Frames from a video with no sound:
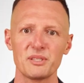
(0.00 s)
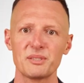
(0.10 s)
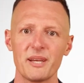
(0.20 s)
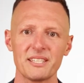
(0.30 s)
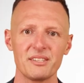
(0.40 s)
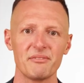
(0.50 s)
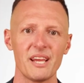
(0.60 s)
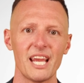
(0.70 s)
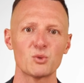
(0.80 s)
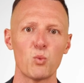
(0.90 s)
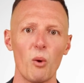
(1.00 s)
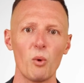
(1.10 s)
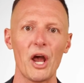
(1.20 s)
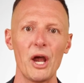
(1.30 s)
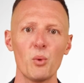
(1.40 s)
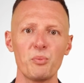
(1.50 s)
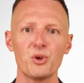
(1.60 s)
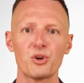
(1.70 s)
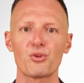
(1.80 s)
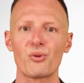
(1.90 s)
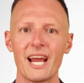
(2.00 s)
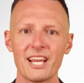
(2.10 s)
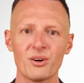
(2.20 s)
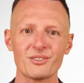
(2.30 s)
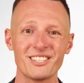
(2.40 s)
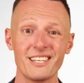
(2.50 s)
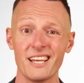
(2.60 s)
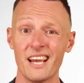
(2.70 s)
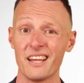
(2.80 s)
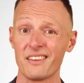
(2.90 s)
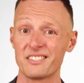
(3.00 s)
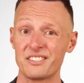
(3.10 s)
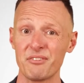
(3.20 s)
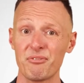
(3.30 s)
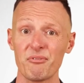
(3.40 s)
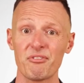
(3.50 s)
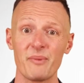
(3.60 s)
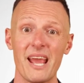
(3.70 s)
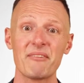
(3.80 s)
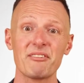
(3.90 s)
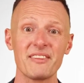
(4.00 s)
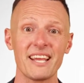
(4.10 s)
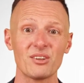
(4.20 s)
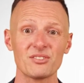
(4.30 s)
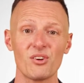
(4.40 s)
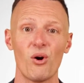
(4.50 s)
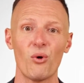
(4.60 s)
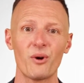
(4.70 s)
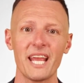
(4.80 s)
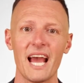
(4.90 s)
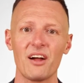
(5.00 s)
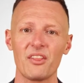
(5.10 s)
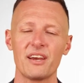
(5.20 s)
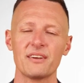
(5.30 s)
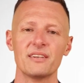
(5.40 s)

perspective is what will help you create content that's different from everything else already out there.